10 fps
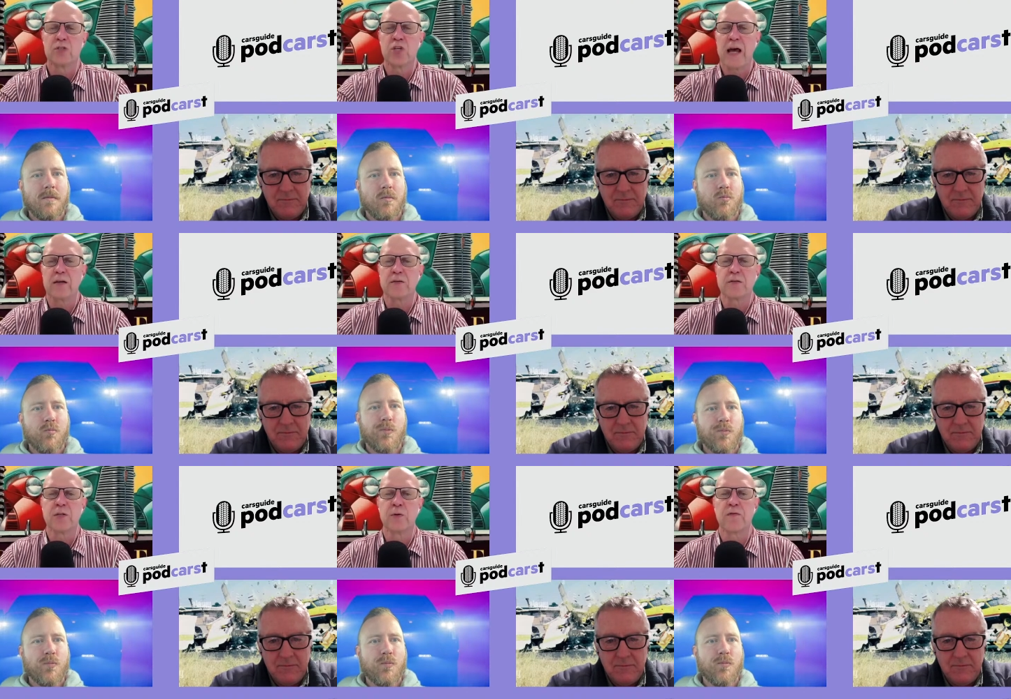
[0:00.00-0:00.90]
Speaker 1: chatter
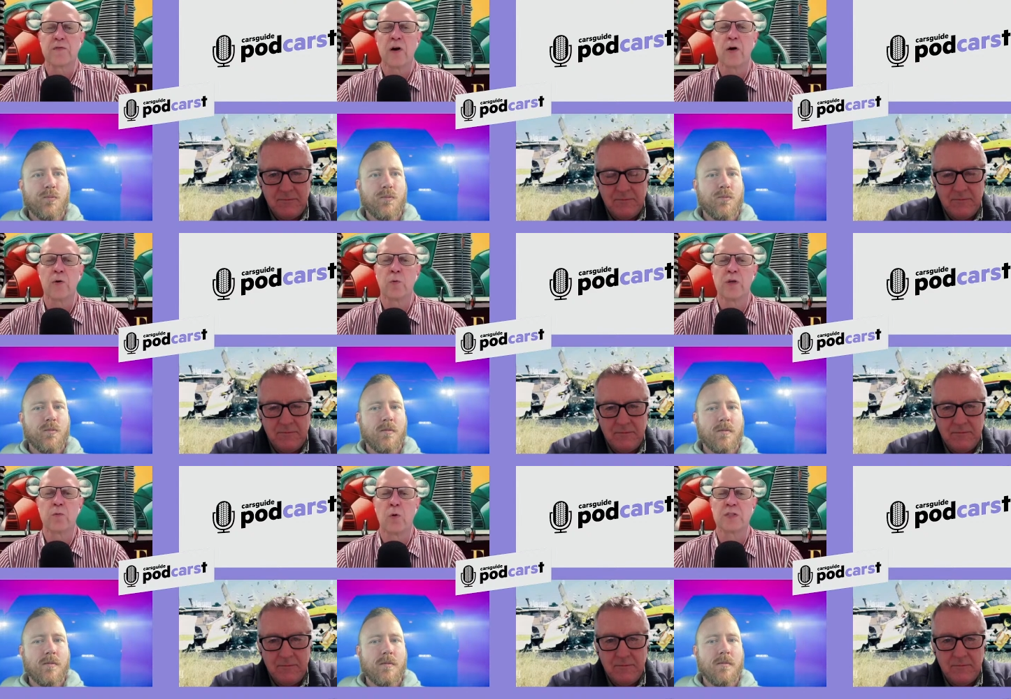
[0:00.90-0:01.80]
to and fro
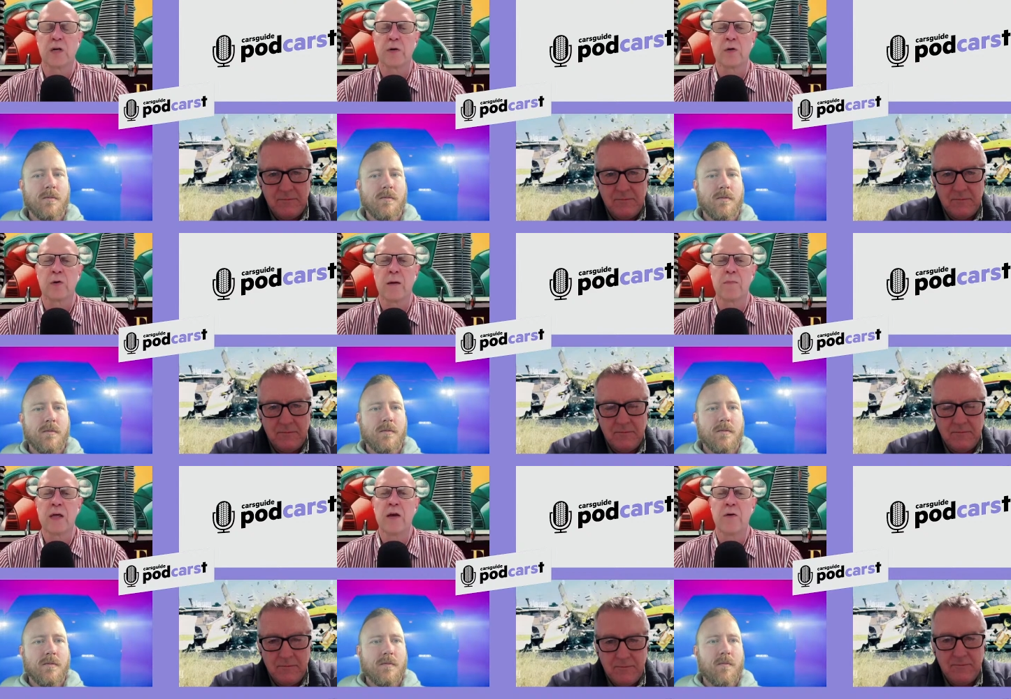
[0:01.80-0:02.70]
with what's going on up
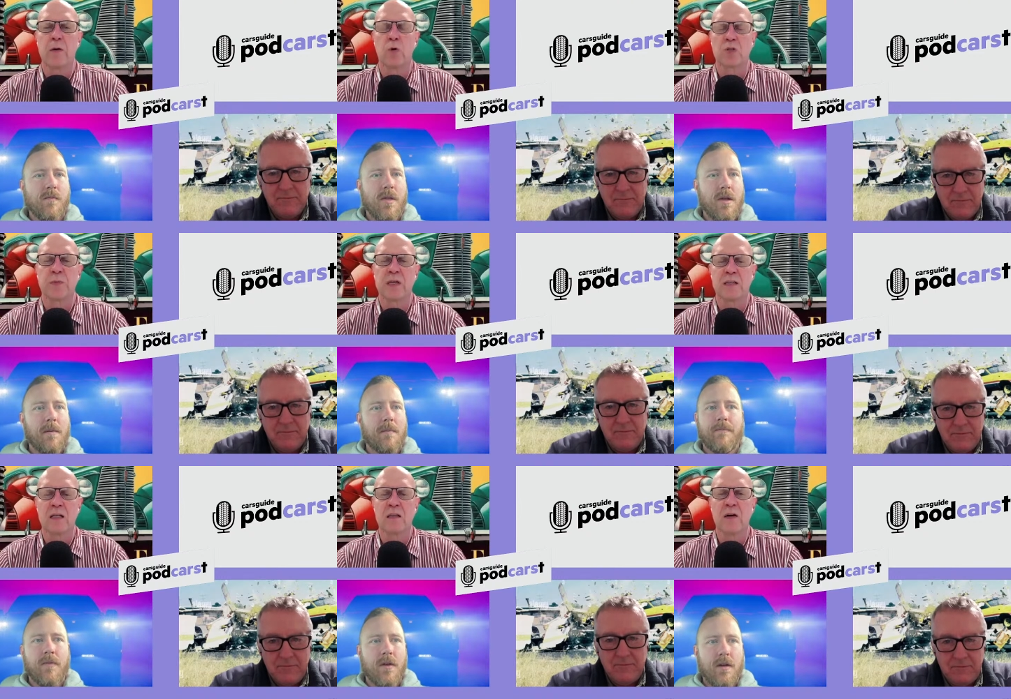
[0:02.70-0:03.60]
there and what's
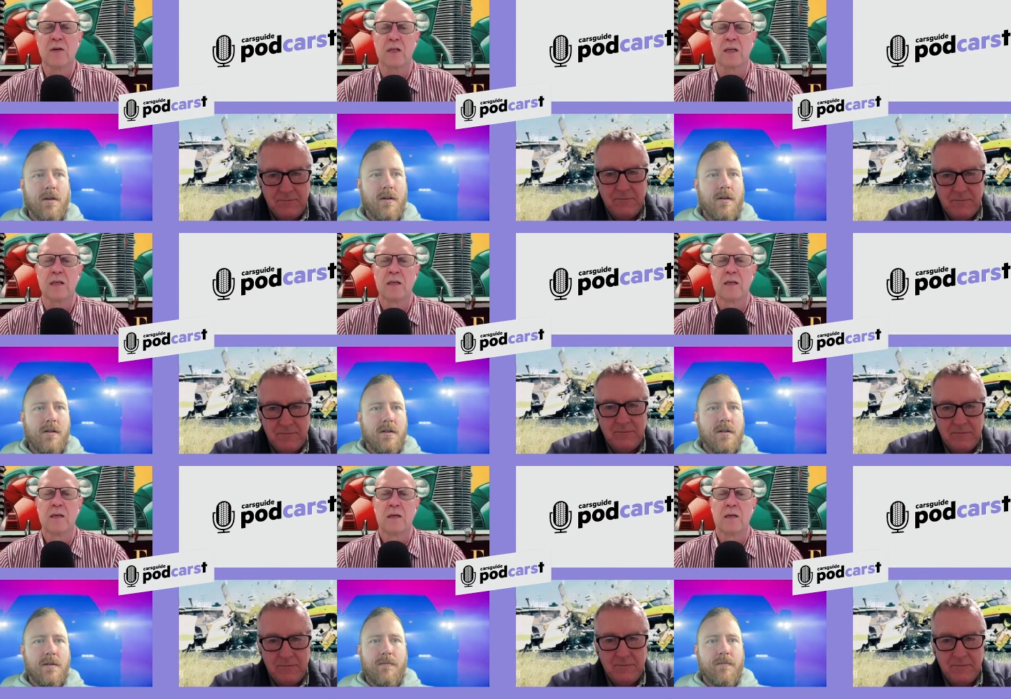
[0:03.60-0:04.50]
being done locally.
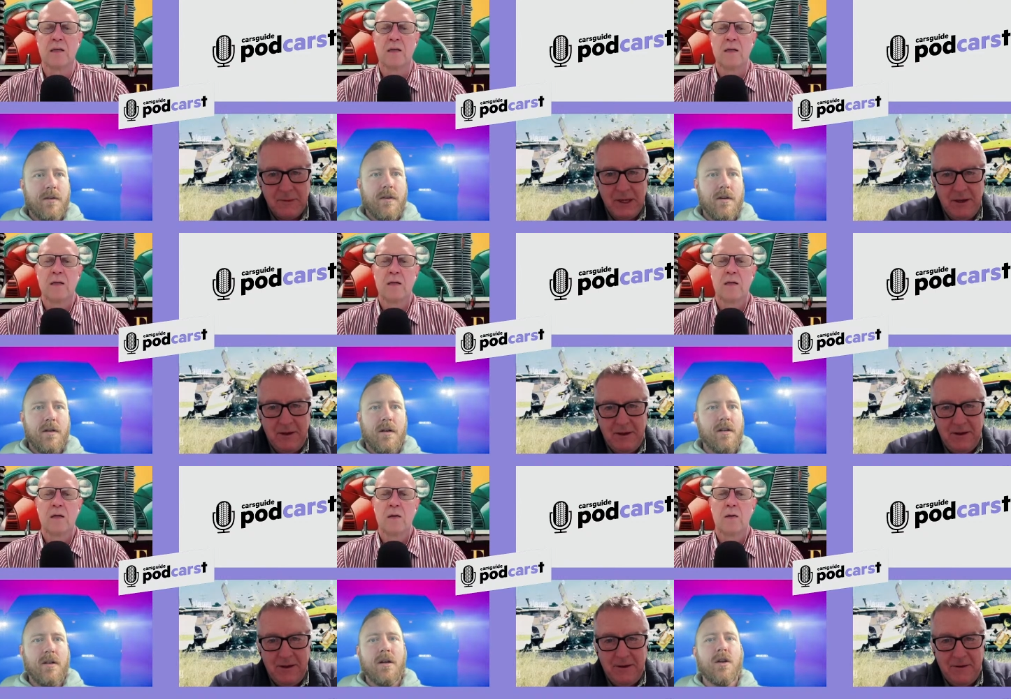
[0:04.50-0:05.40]

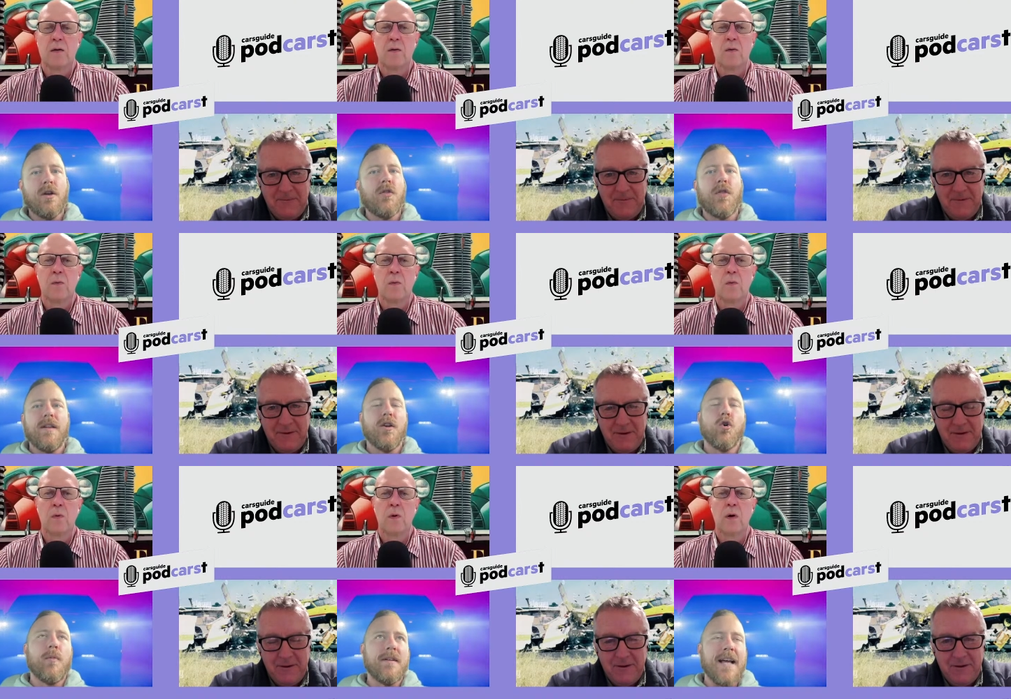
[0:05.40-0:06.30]
Speaker 2: You'd think there
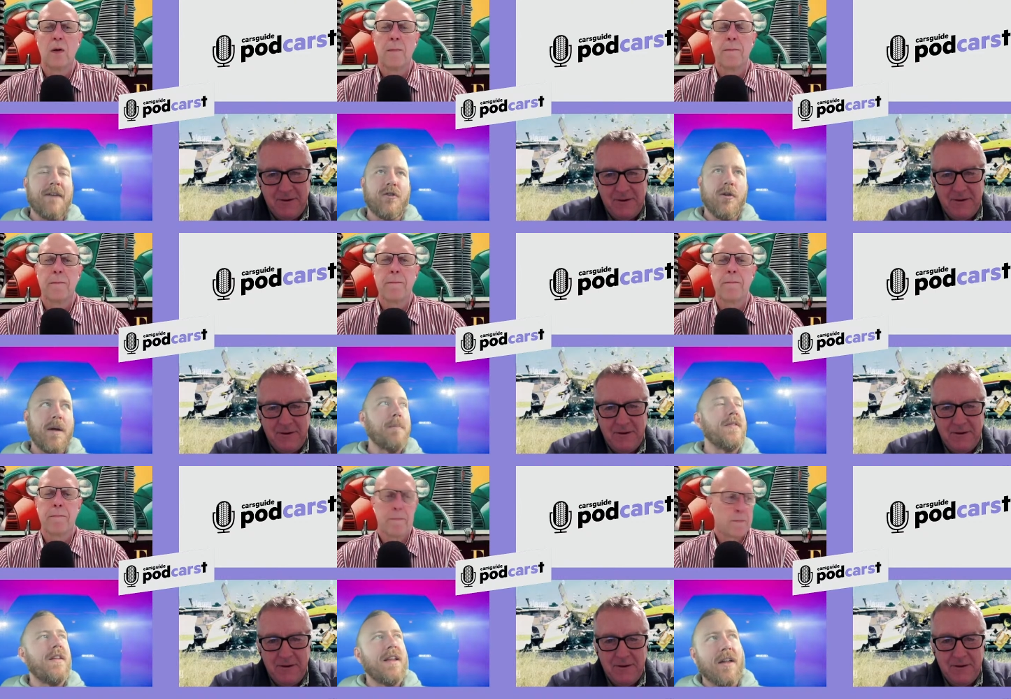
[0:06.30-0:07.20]
would almost have to be.
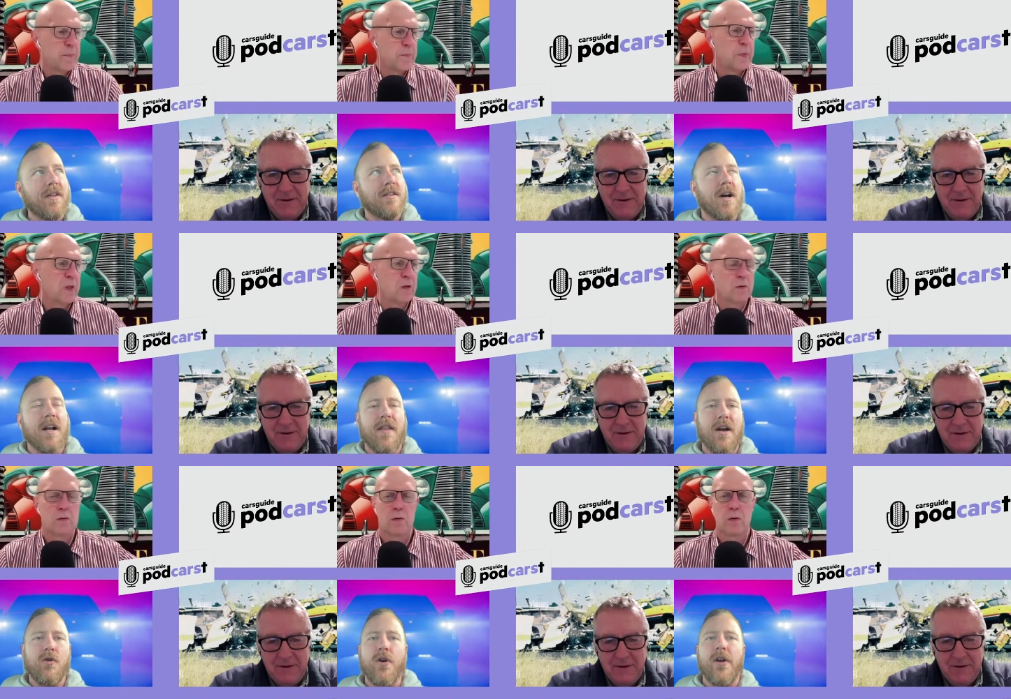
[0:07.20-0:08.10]
But then the other side of
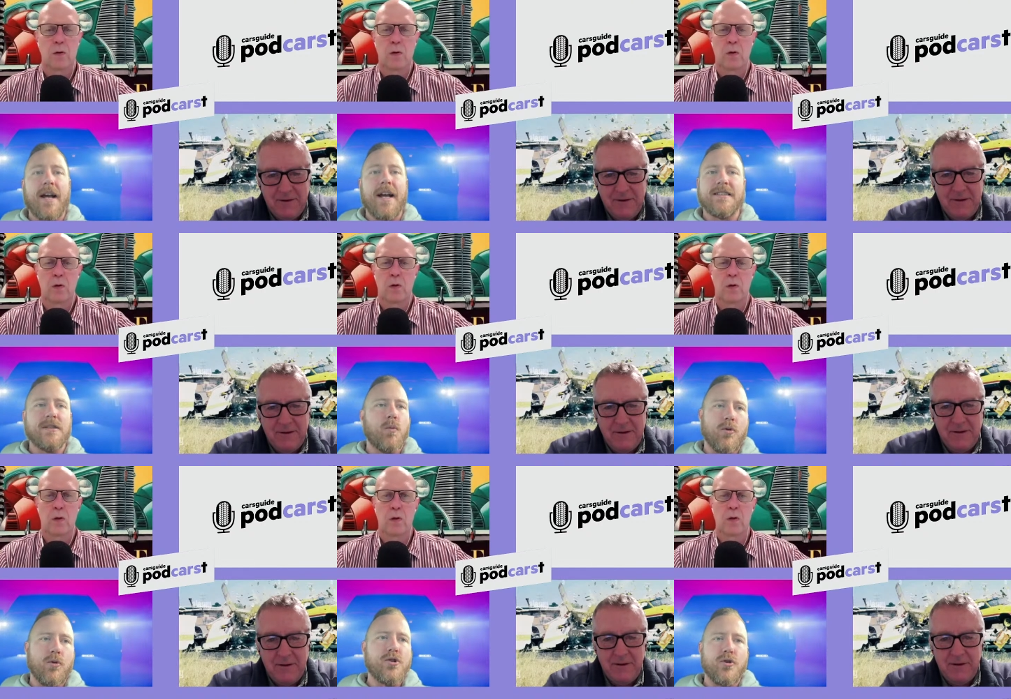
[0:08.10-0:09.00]
that coin, I guess, is
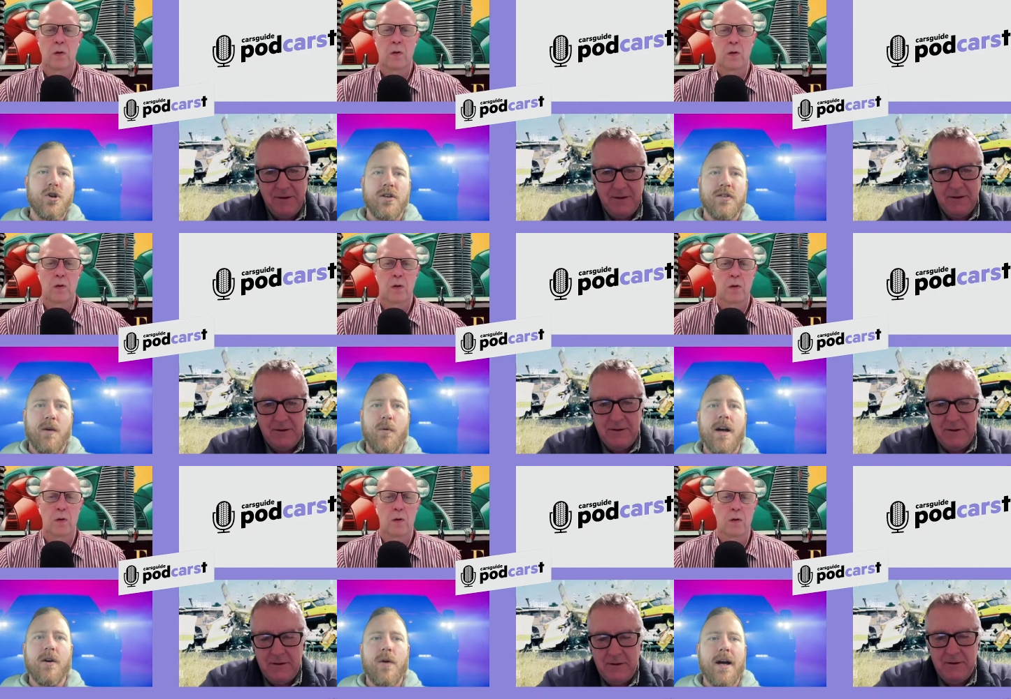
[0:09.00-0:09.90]
Walkinshaw knows their
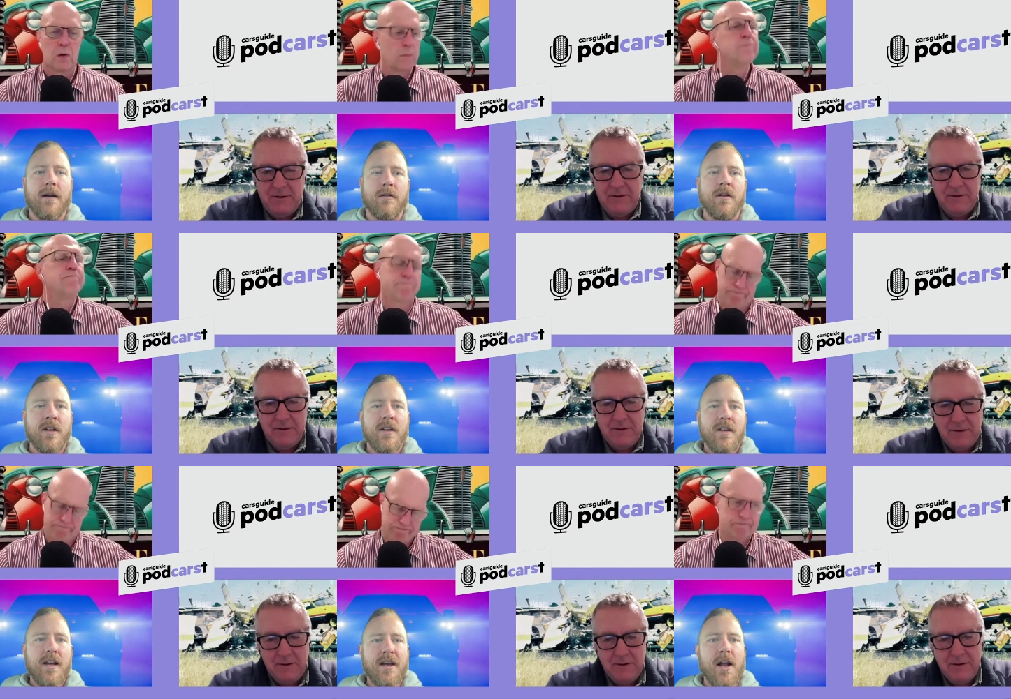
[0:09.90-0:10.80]
way around
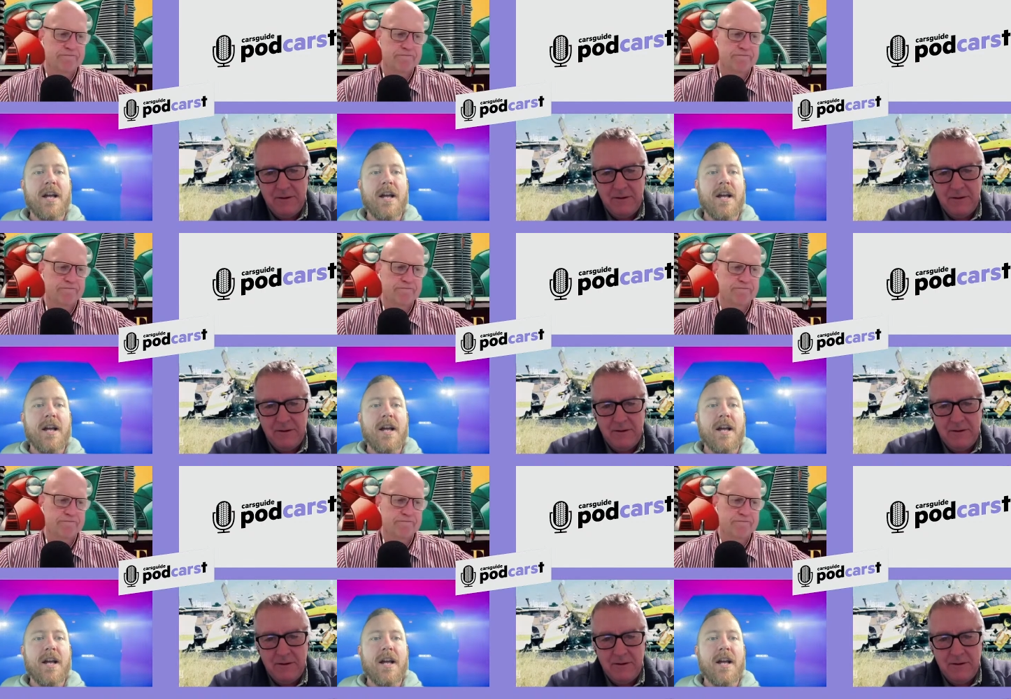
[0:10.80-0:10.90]
you know,